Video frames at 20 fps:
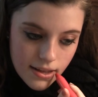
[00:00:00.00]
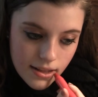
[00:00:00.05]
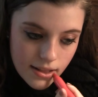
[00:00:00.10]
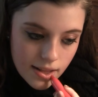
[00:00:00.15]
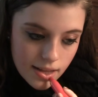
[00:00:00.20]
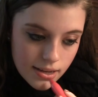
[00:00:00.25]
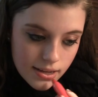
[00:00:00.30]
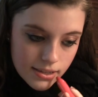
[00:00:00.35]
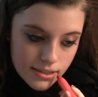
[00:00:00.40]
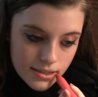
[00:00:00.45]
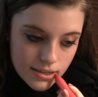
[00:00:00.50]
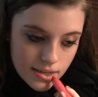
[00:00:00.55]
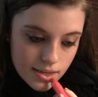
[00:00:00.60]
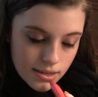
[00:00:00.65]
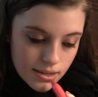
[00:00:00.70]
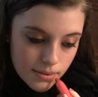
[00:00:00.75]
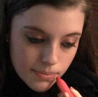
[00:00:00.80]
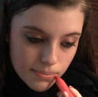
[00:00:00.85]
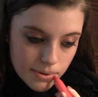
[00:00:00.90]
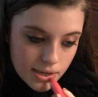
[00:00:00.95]
looks in
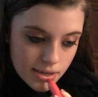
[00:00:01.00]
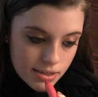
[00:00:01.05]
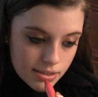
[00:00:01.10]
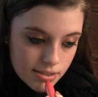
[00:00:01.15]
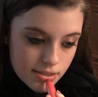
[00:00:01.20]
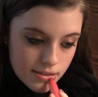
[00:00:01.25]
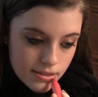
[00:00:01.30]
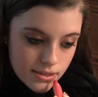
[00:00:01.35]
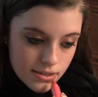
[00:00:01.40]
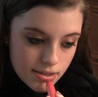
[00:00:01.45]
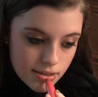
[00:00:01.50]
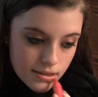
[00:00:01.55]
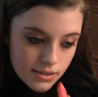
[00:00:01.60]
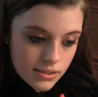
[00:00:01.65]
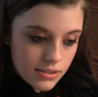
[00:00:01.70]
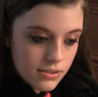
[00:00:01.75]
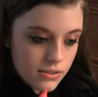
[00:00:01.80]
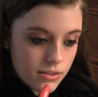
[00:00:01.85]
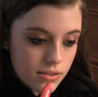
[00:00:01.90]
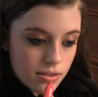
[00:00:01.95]
comparison to
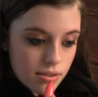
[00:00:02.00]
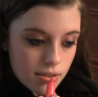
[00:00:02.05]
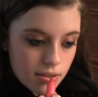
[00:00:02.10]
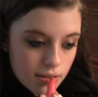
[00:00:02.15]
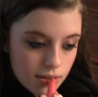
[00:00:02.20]
hers.